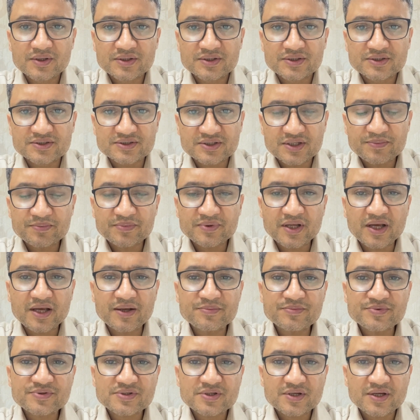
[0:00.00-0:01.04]

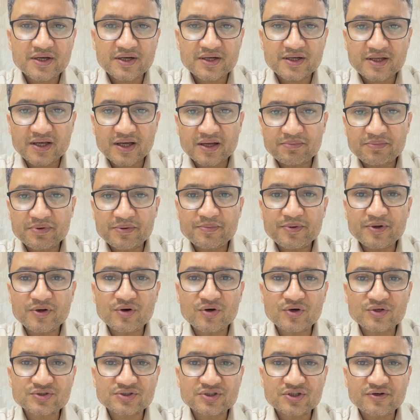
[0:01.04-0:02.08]
Sometimes it can be
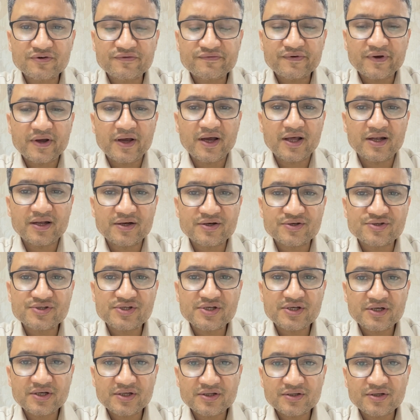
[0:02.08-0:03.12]
because of
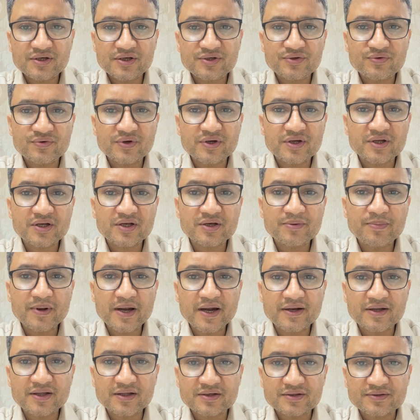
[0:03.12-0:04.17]
allergy in the urinary
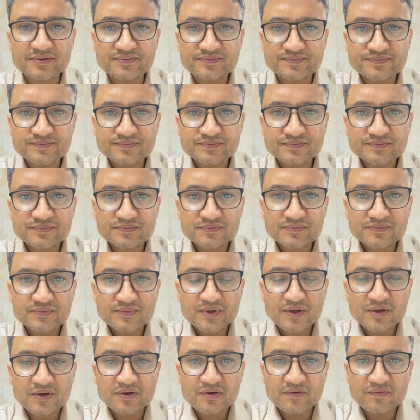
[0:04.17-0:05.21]
bladder,
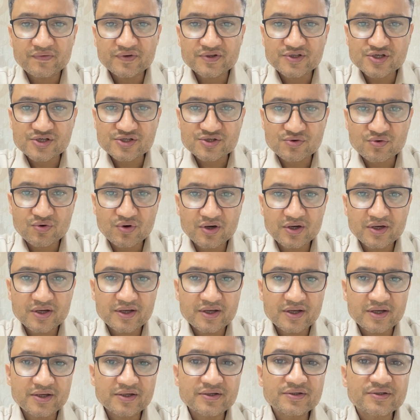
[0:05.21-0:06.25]
which is called
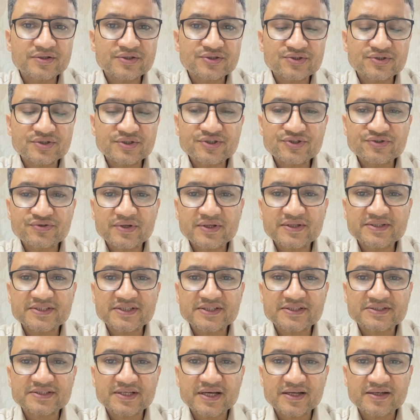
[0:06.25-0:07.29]
interstitial
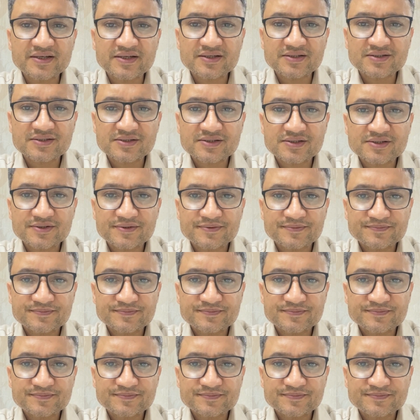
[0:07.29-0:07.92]
cystitis.